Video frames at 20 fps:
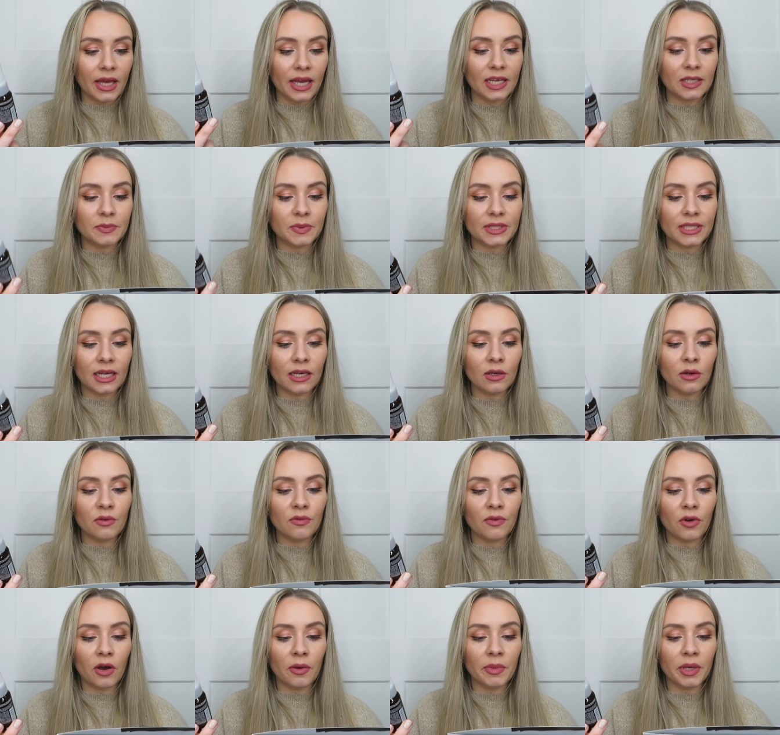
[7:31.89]
Its botanical
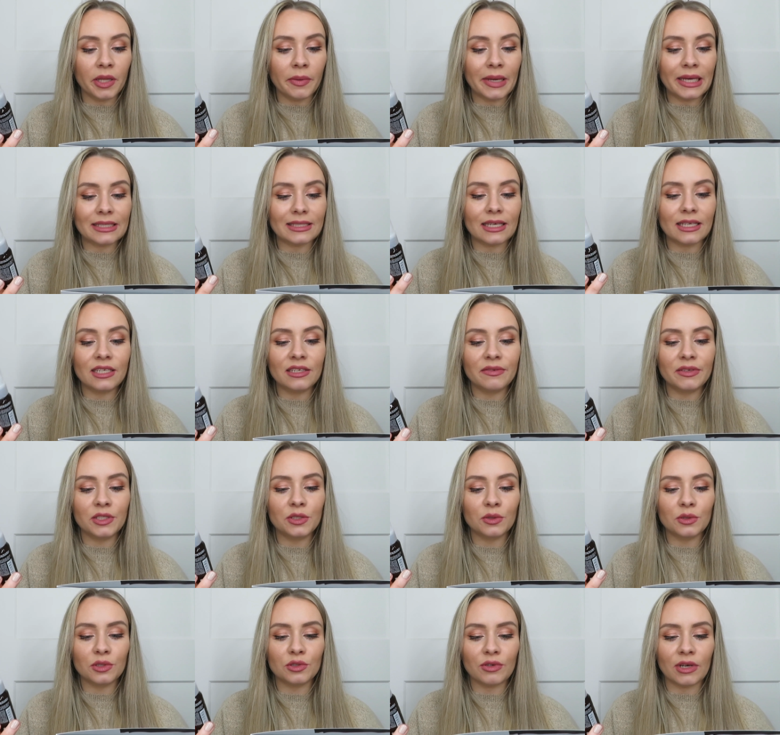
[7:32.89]
formula makes
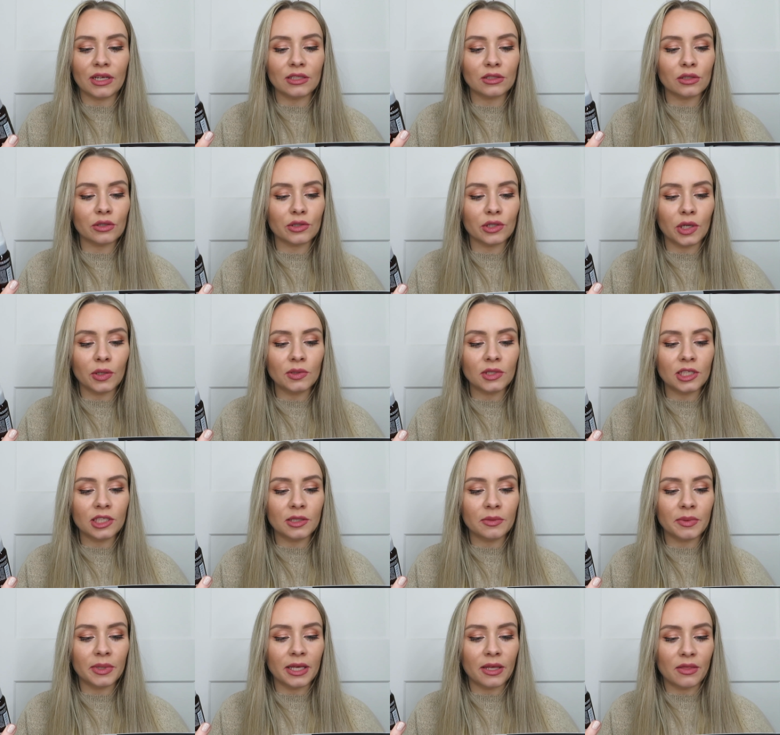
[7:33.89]
individual strands look
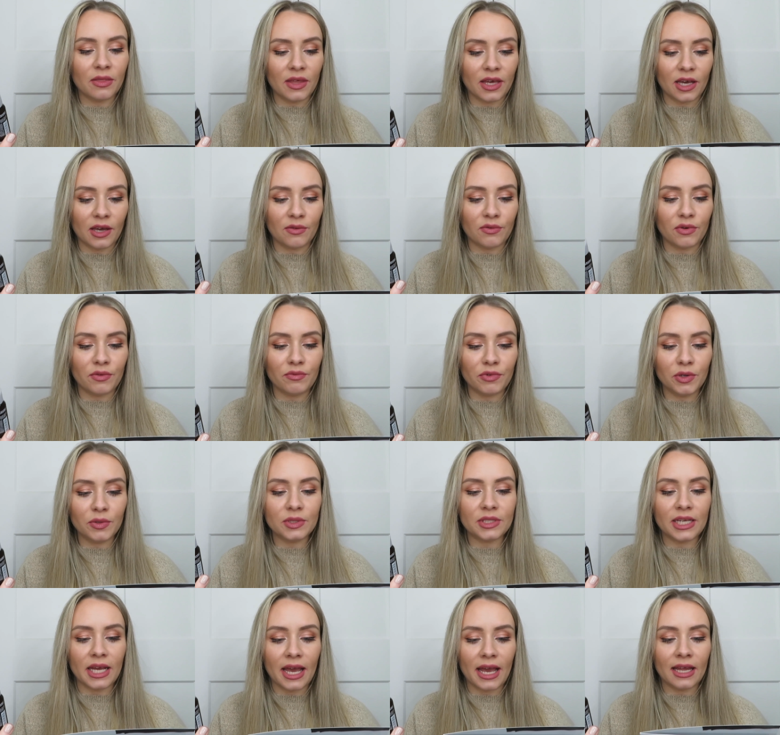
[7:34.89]
noticeably thicker from
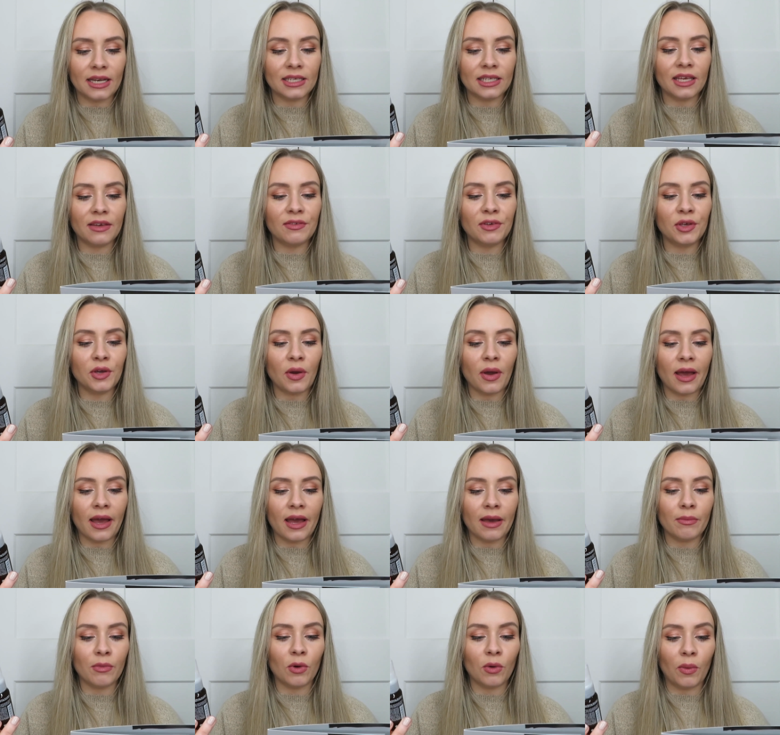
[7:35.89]
roots to end, giving your
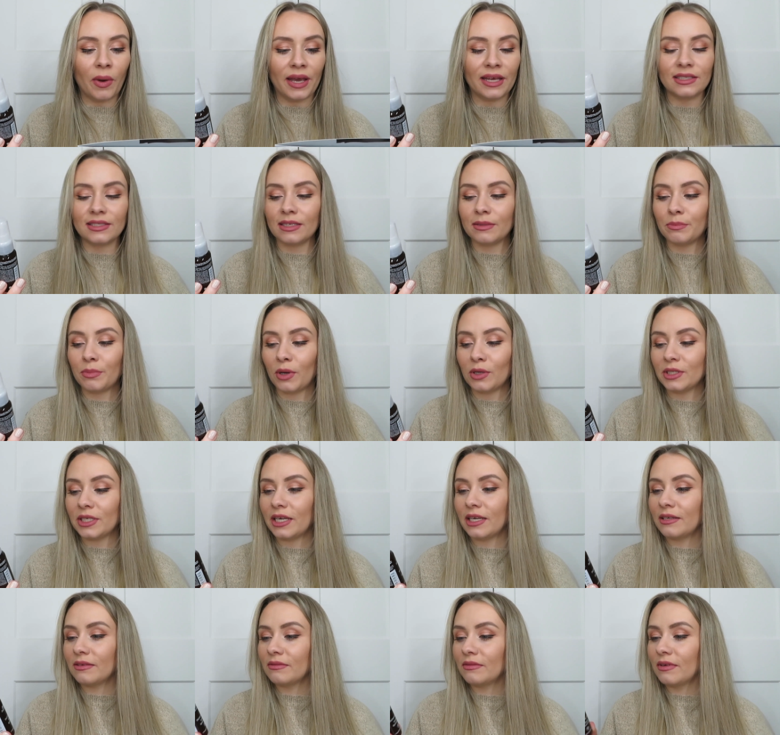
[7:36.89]
hair more weight and
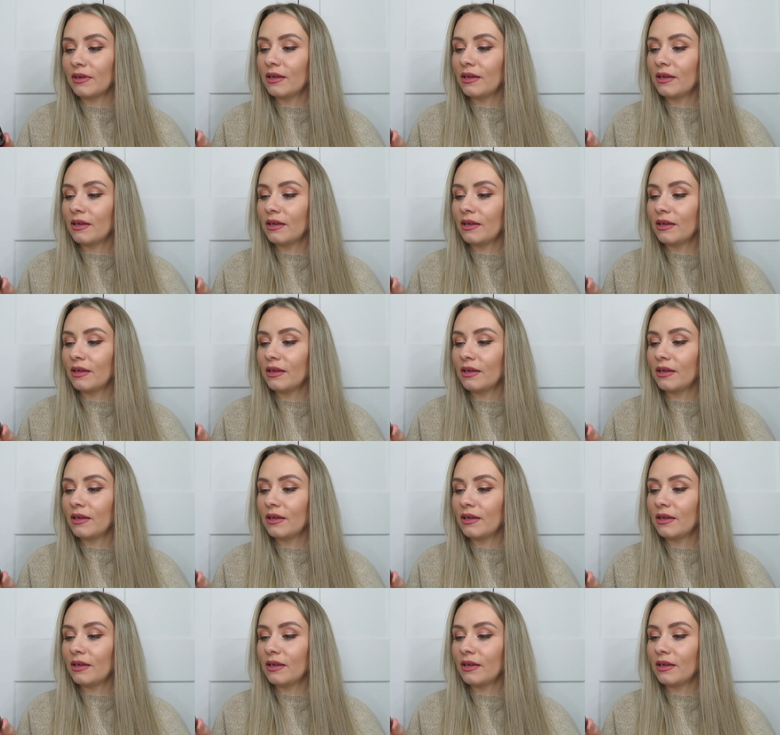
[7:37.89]
body.